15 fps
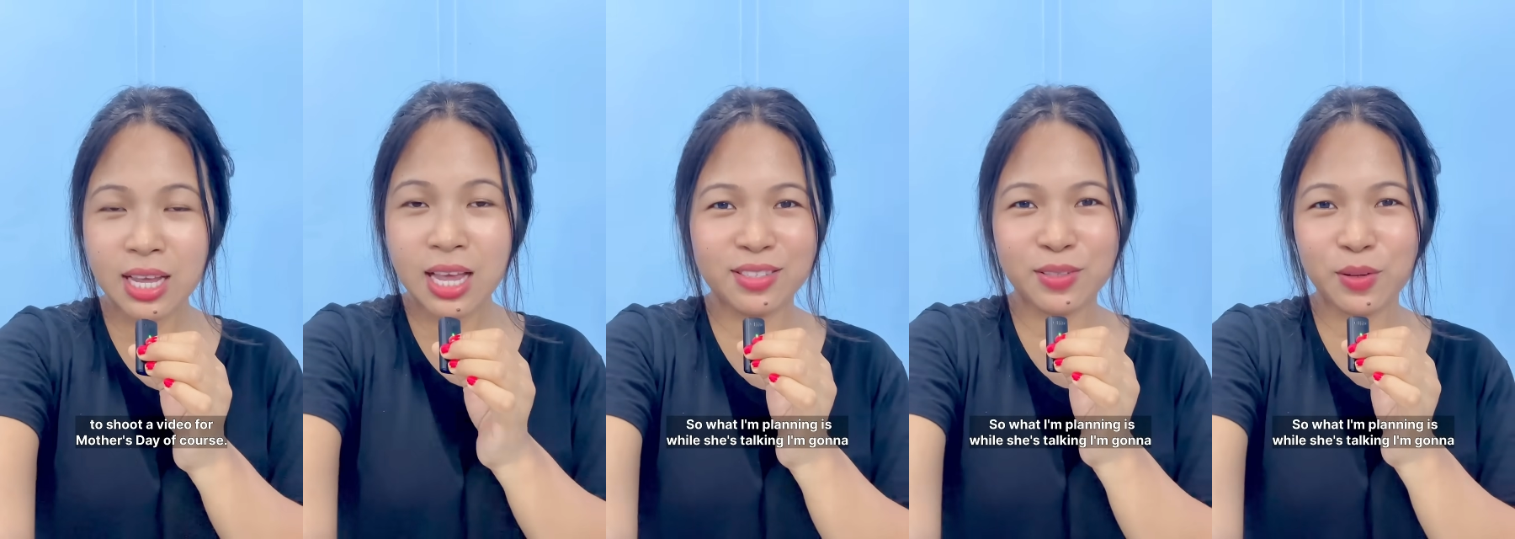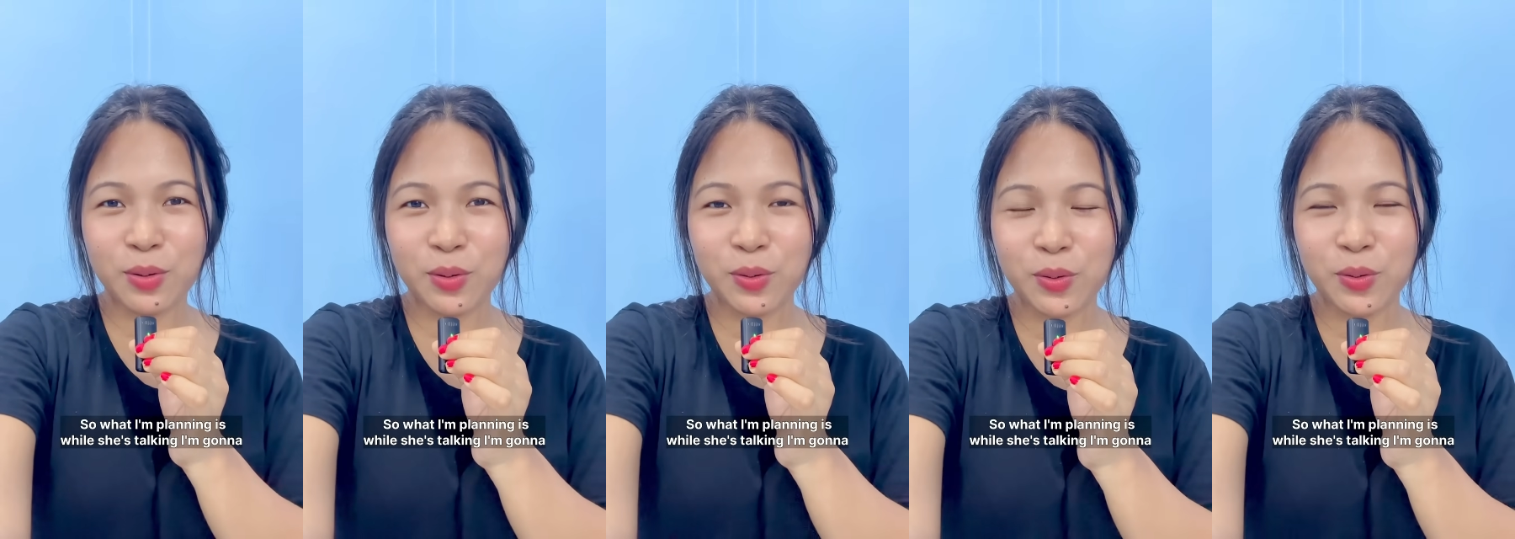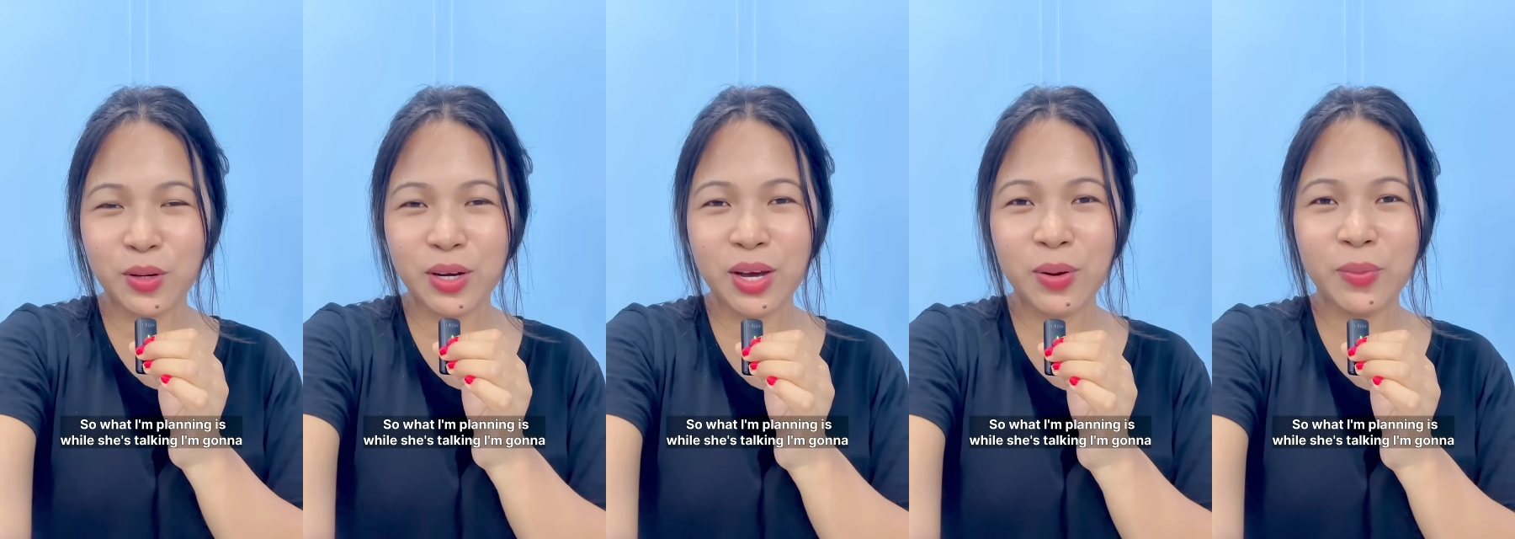So
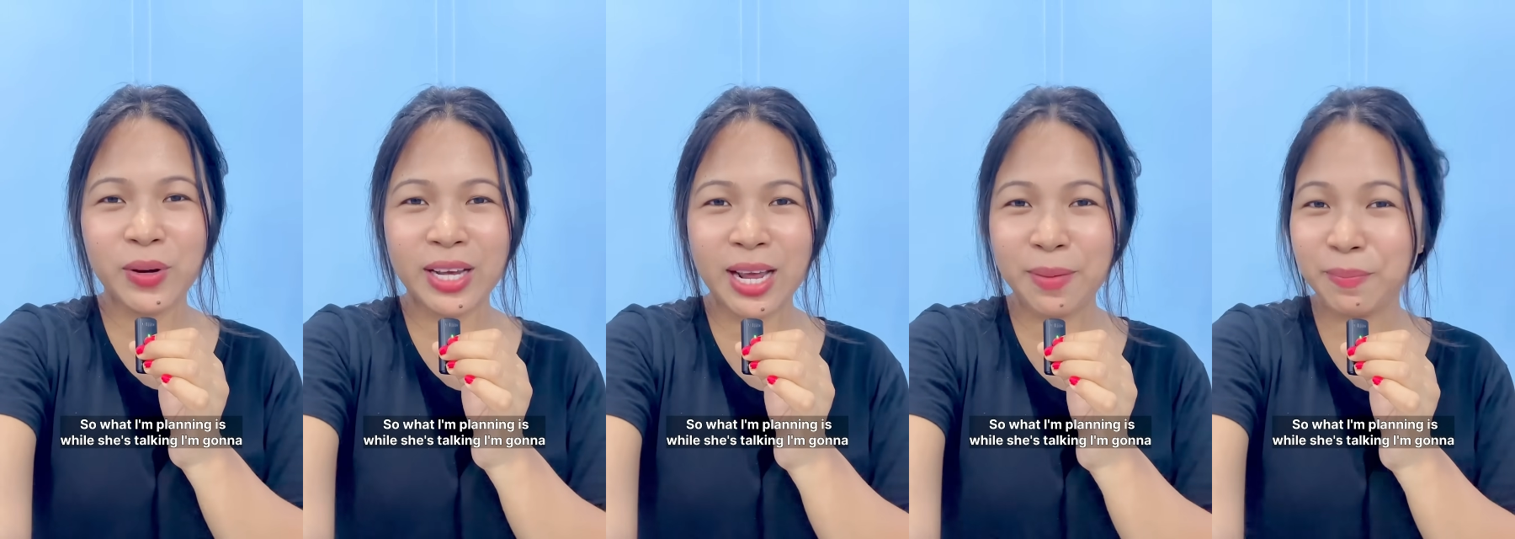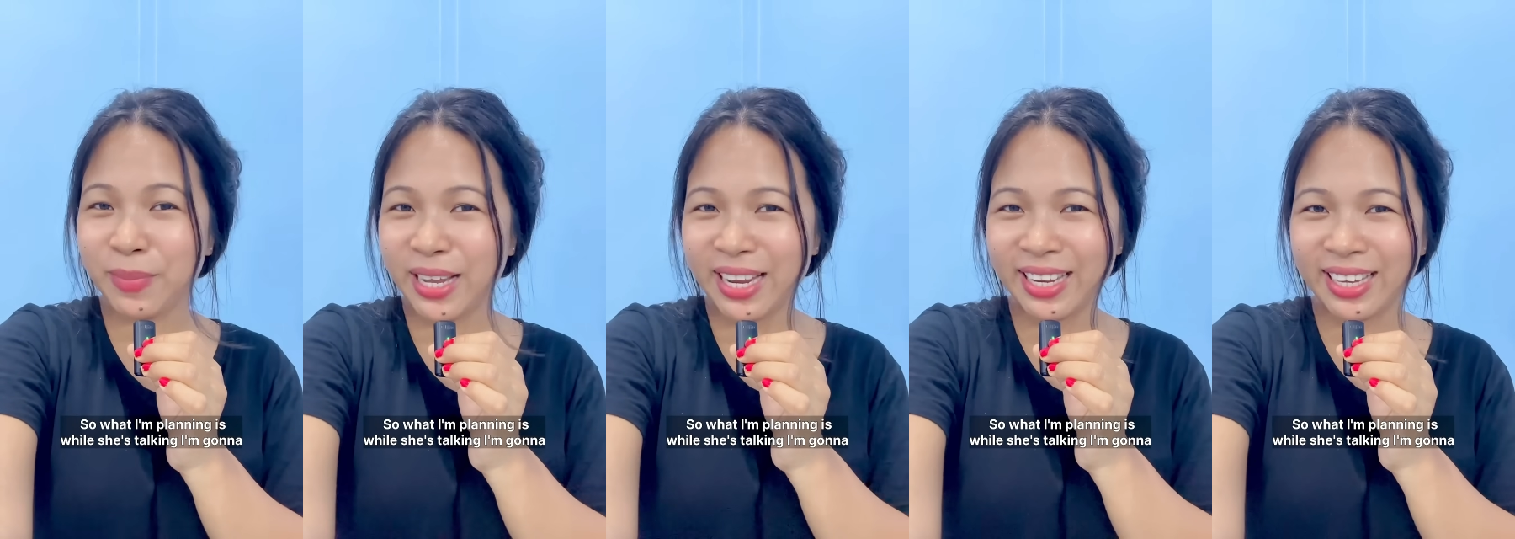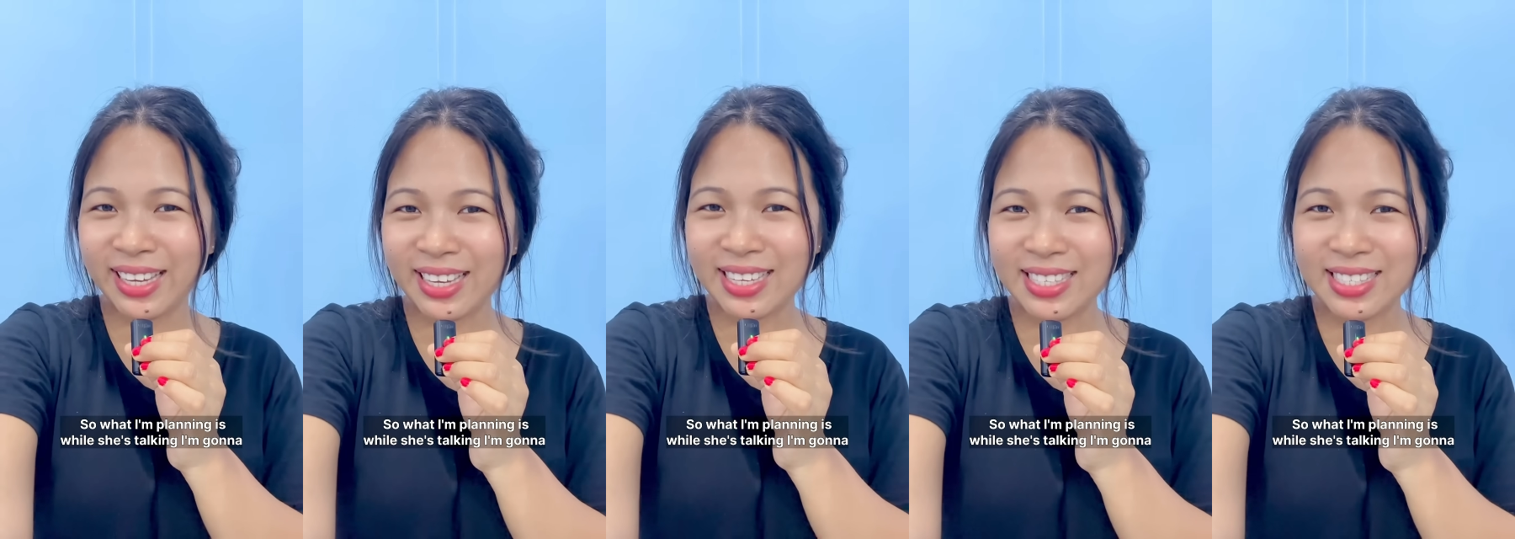what I'm
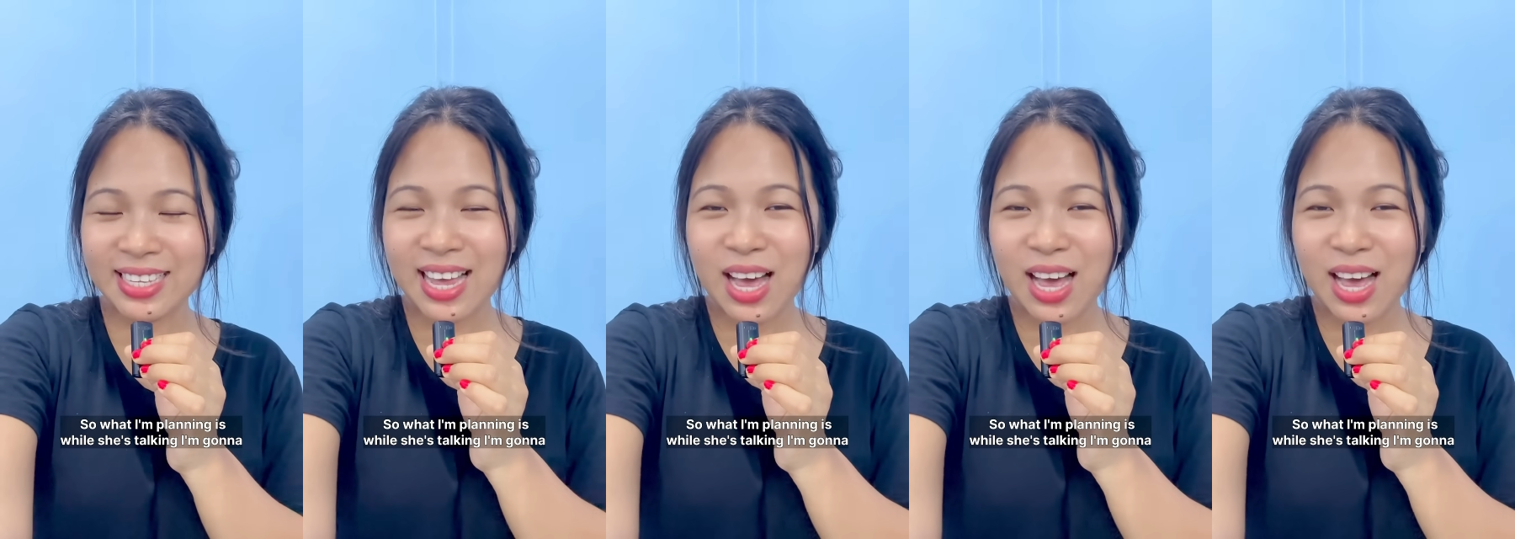planning is,